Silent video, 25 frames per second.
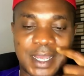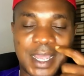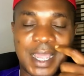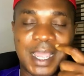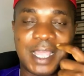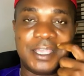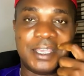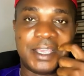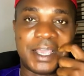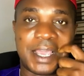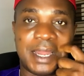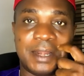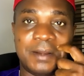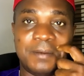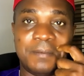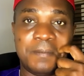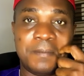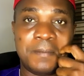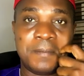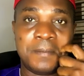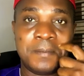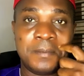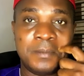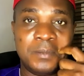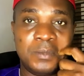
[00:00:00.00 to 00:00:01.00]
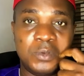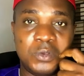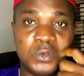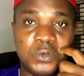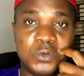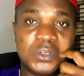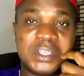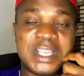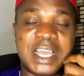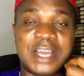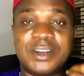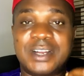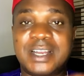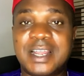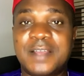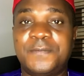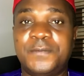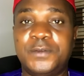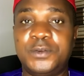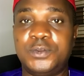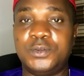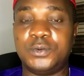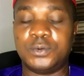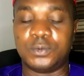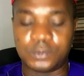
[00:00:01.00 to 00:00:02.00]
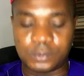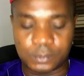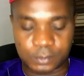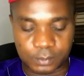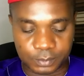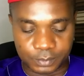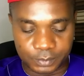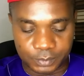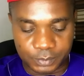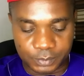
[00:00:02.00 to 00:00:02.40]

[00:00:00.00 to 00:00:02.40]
How you can use another video